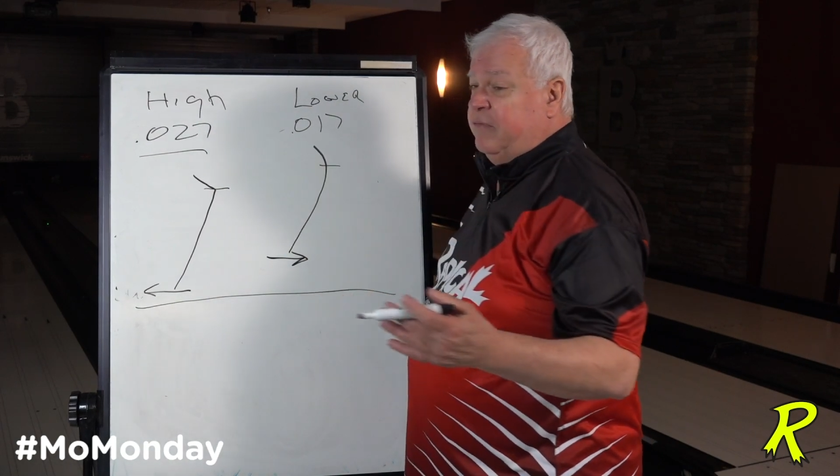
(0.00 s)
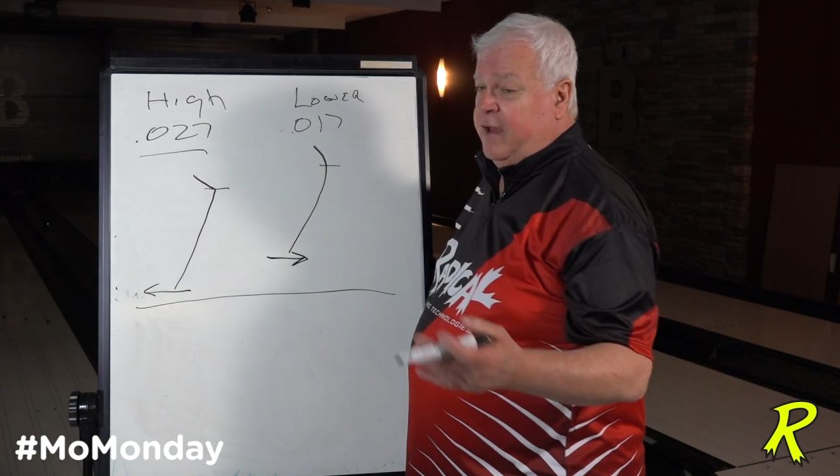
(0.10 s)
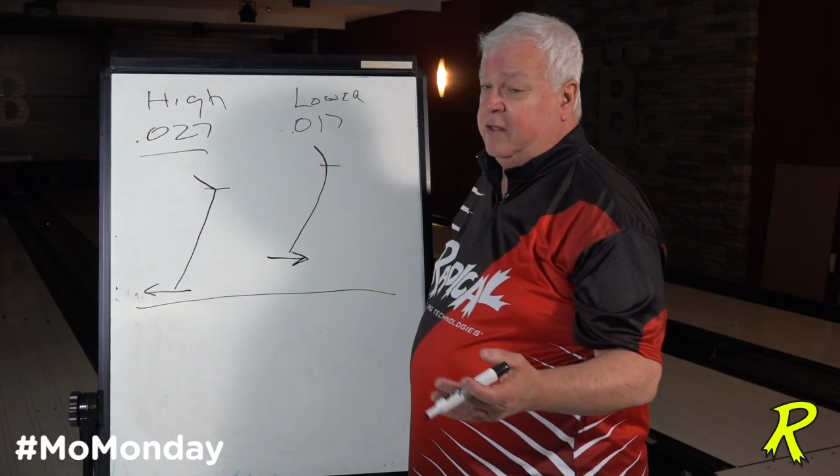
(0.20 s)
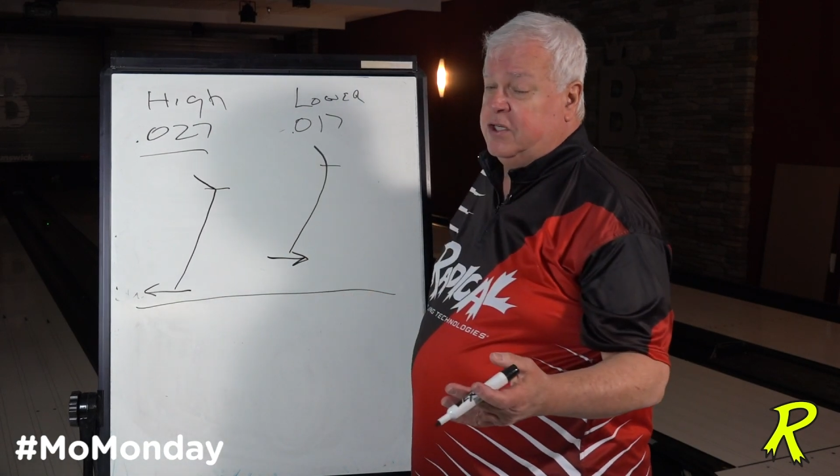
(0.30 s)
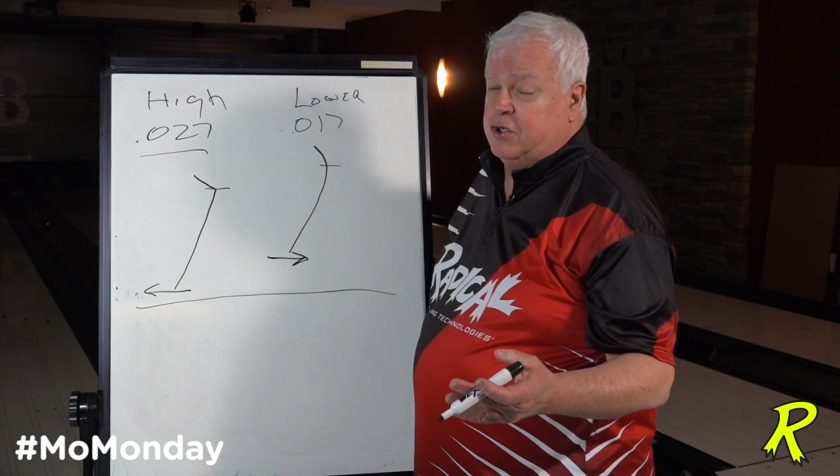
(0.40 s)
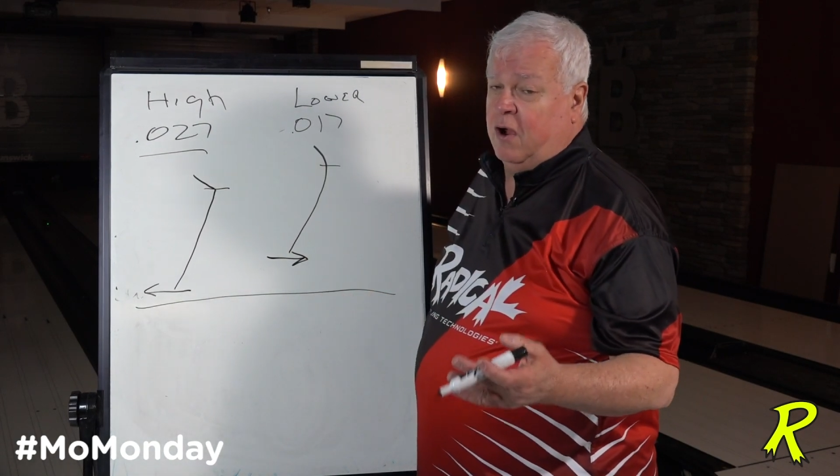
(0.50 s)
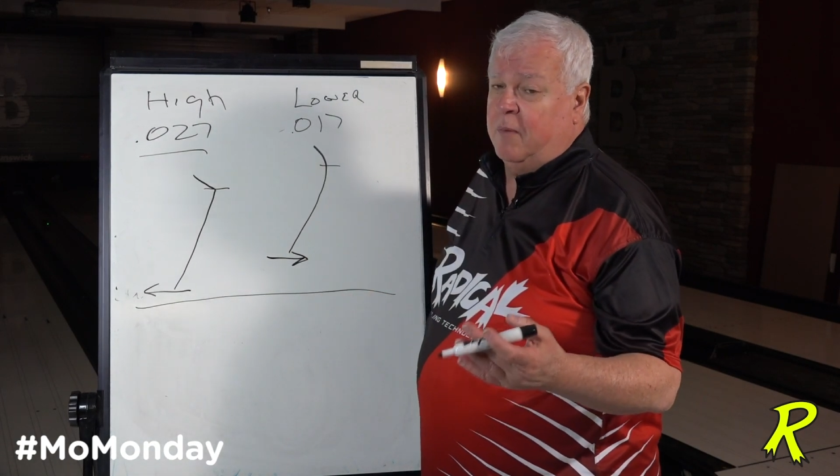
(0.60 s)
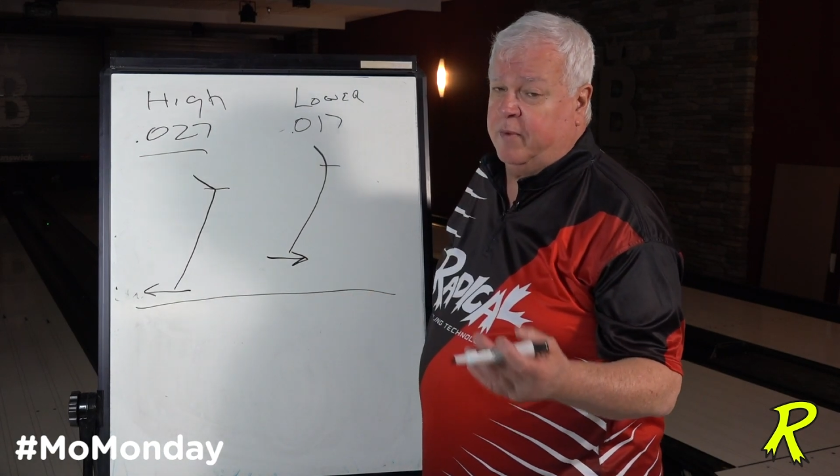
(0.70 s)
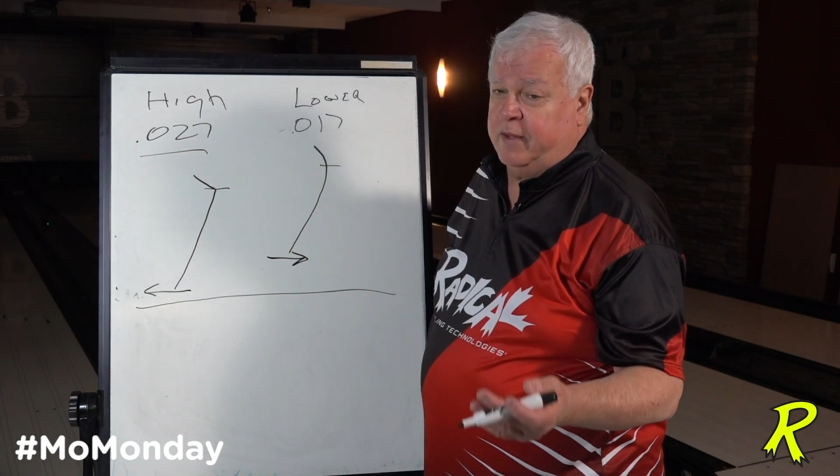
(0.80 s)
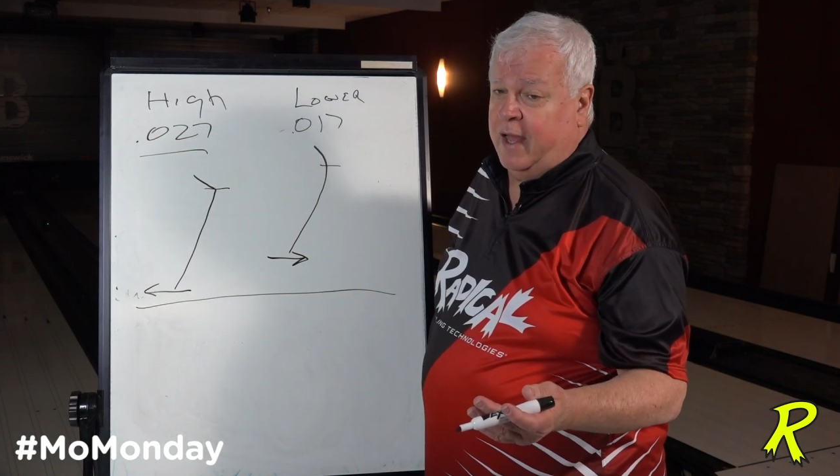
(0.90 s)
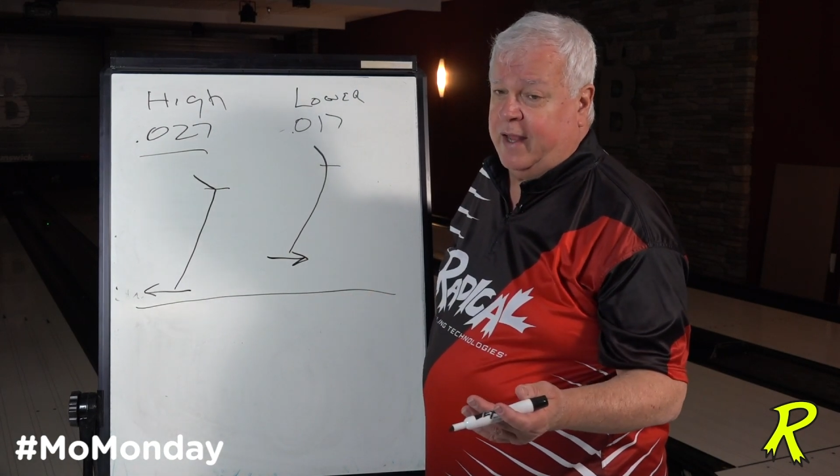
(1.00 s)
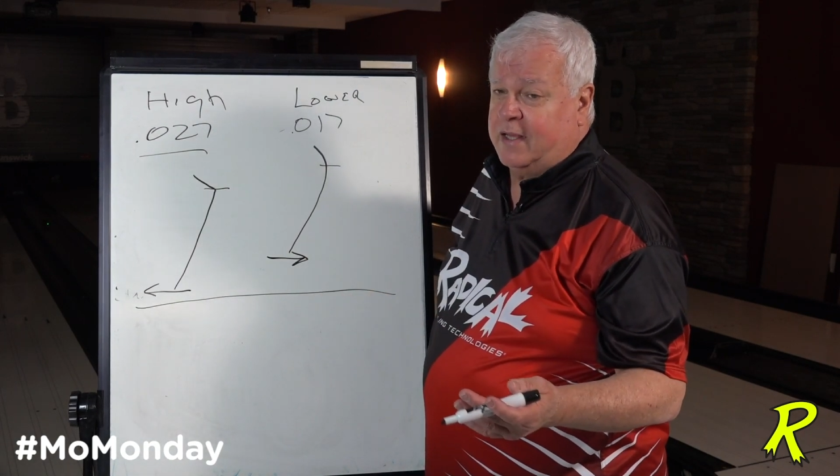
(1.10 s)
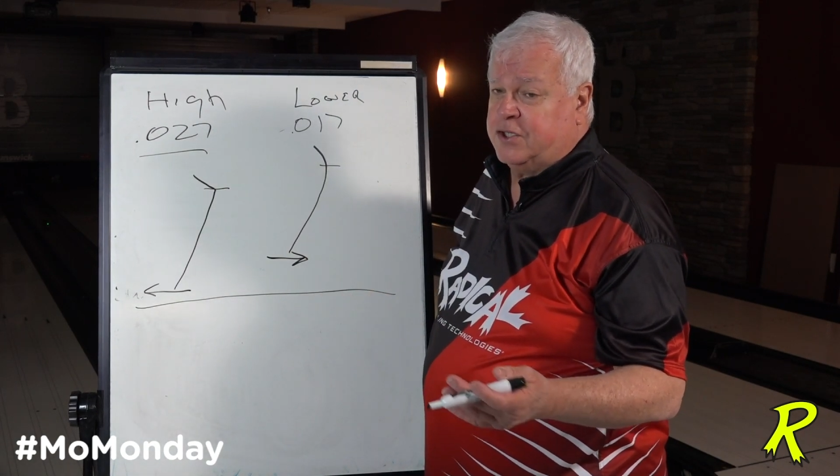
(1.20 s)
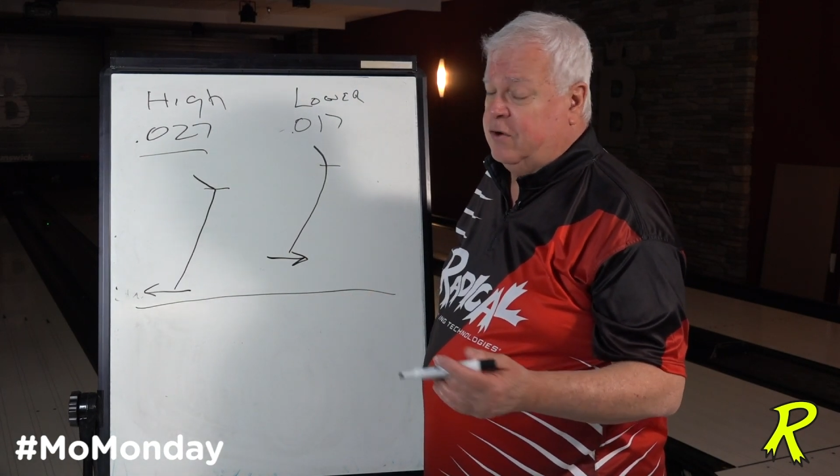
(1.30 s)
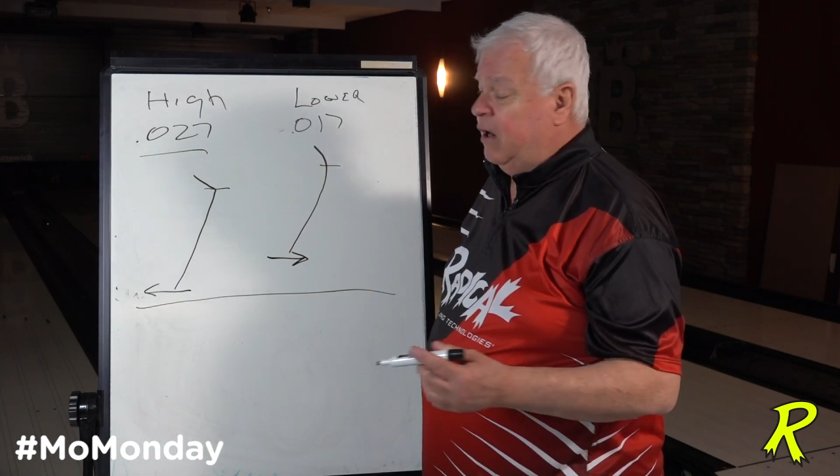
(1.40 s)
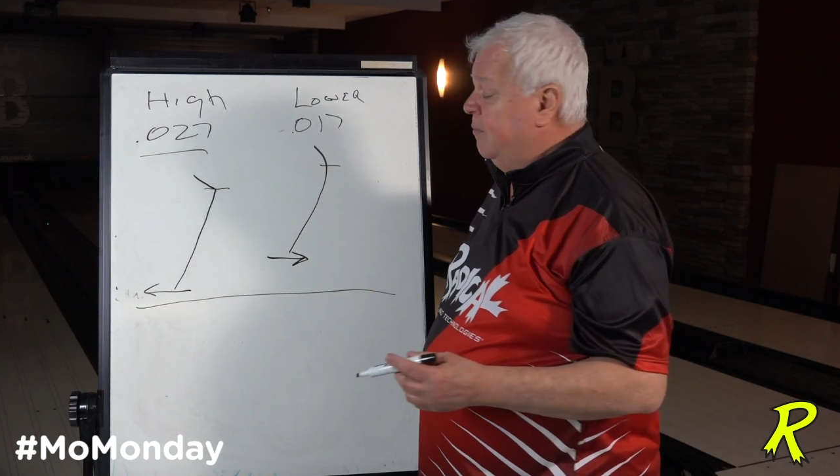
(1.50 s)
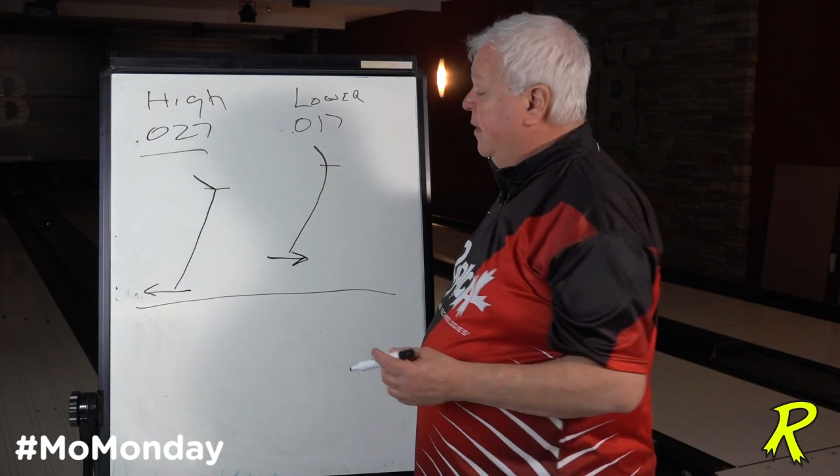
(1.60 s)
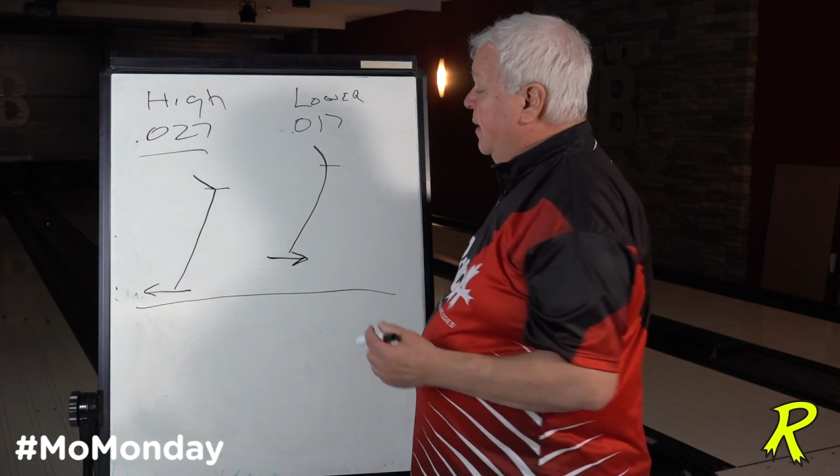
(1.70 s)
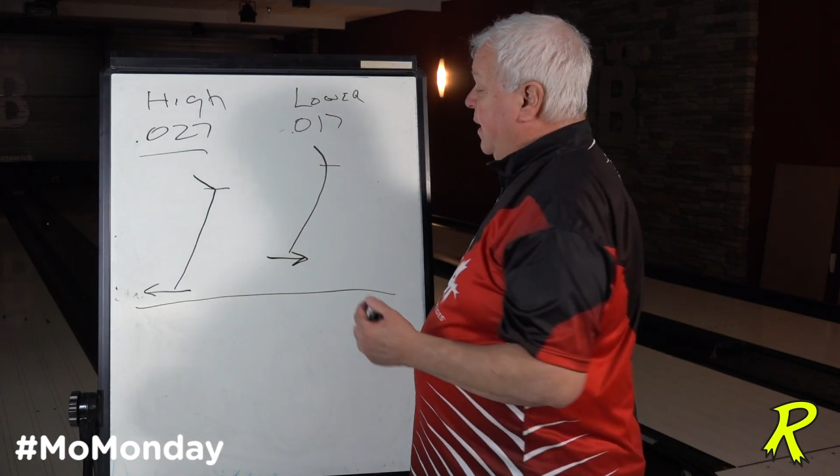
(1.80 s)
fairly sharp, but not as sharp,